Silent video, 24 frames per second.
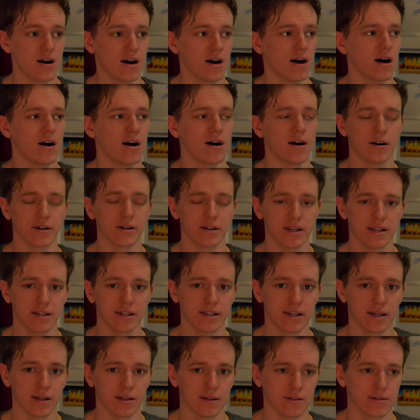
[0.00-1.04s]

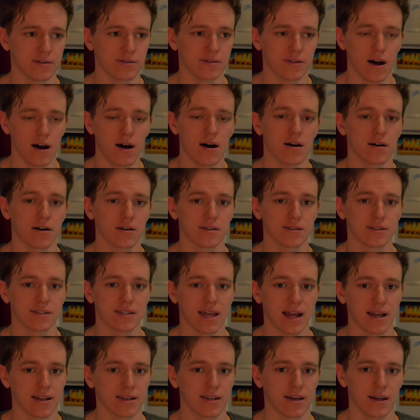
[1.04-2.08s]
hard-hitting, dark
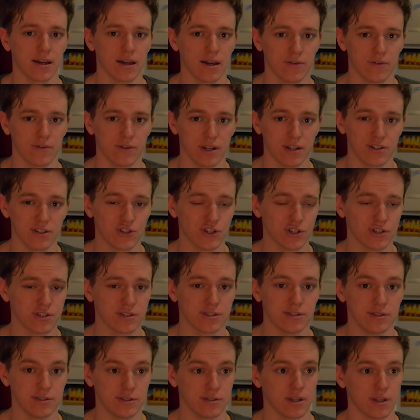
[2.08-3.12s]
satire, and it just
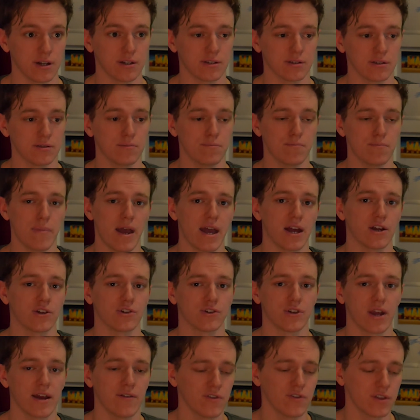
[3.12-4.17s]
doesn't
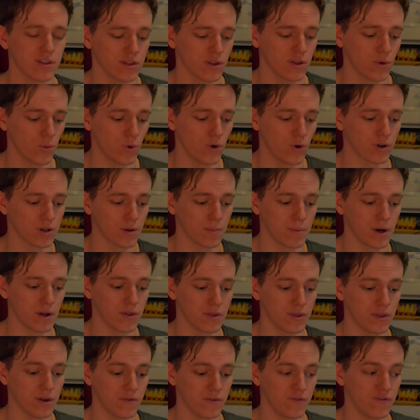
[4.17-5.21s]
mesh. Everything that worked
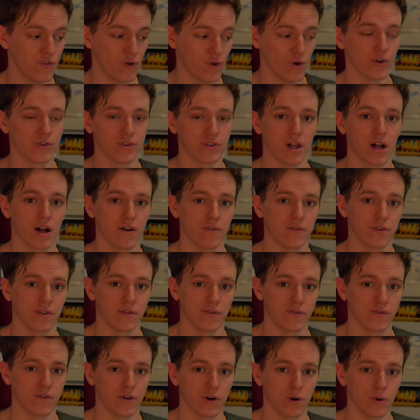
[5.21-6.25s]
about the first half of the
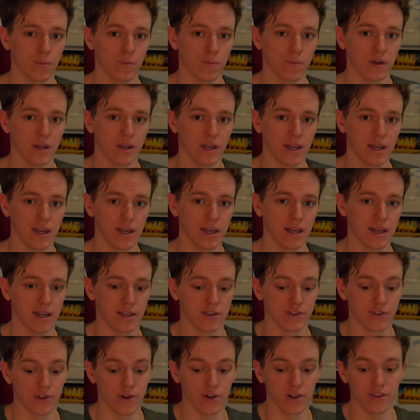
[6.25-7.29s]
film,
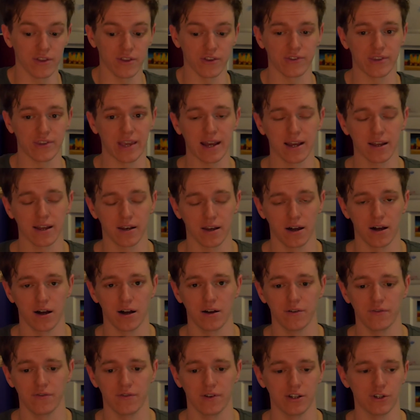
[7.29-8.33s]
still in the second
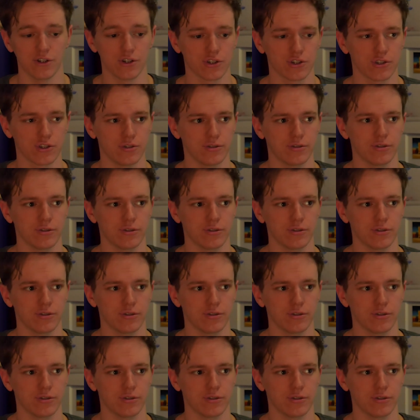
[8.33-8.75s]
half, it just